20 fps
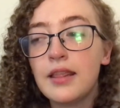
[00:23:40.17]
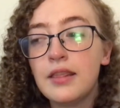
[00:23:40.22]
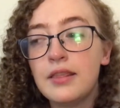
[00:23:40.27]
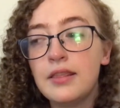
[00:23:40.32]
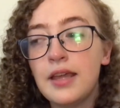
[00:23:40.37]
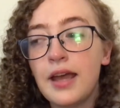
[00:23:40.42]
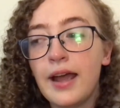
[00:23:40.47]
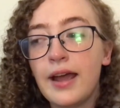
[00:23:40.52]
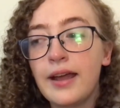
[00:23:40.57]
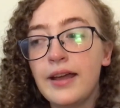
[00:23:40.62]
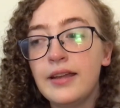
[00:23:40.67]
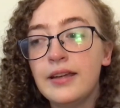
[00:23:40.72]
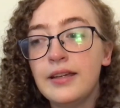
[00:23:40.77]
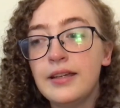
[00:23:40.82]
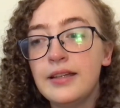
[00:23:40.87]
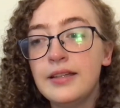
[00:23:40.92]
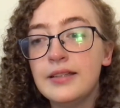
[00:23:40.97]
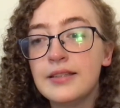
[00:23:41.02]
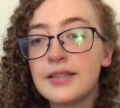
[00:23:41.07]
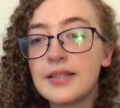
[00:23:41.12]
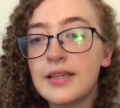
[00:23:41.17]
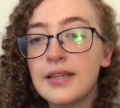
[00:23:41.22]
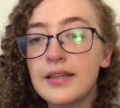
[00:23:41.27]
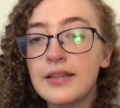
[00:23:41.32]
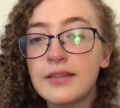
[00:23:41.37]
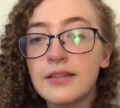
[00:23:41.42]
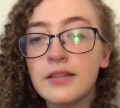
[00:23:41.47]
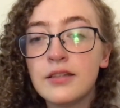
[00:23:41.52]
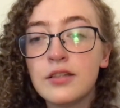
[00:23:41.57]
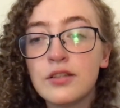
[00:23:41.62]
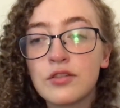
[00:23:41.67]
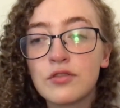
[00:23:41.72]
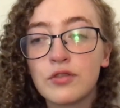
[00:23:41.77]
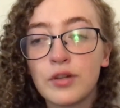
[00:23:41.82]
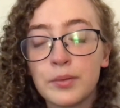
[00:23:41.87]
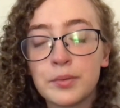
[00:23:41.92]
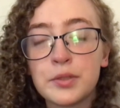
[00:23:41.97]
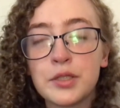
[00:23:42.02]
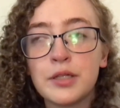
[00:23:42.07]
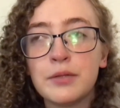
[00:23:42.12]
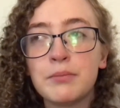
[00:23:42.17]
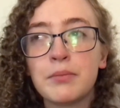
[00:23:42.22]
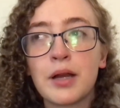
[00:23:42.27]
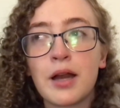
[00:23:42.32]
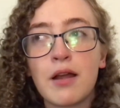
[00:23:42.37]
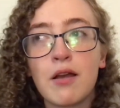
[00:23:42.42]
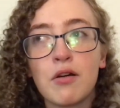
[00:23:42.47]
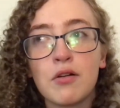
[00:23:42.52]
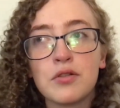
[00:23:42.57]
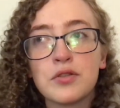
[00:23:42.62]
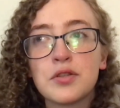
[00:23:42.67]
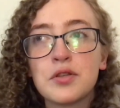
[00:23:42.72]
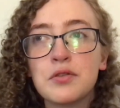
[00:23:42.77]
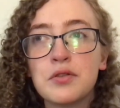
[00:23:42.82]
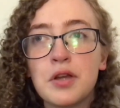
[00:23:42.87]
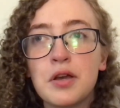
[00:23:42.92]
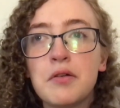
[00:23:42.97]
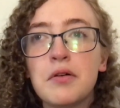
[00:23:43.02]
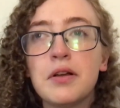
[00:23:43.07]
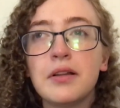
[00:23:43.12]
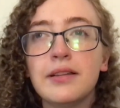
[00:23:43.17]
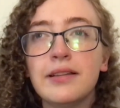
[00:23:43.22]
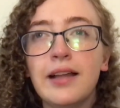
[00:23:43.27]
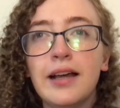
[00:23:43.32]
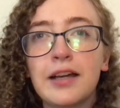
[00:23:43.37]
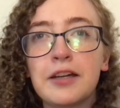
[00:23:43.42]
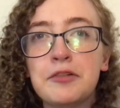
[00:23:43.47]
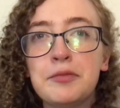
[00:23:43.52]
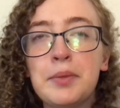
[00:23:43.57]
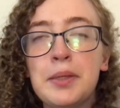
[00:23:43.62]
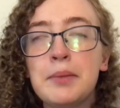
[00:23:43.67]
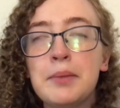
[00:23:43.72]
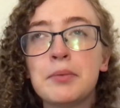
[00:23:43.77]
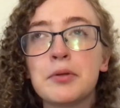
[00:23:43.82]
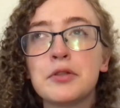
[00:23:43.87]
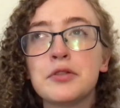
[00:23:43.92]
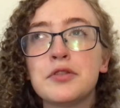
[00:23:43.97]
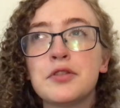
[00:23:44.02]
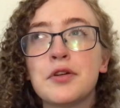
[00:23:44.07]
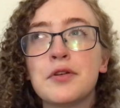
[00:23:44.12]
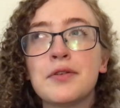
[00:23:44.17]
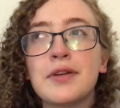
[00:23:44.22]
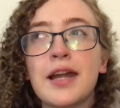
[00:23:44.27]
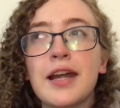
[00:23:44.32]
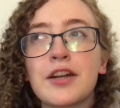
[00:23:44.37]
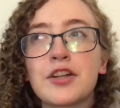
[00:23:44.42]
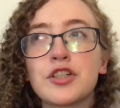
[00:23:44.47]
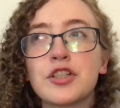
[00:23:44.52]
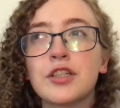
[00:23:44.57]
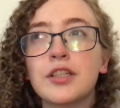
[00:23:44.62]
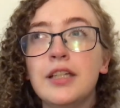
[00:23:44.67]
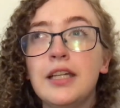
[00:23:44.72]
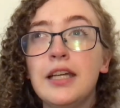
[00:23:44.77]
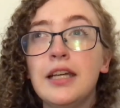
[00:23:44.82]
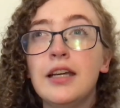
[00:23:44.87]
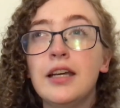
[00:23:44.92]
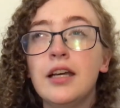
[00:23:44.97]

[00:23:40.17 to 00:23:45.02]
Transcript: that is in the description, but I also know a lot of people don't actually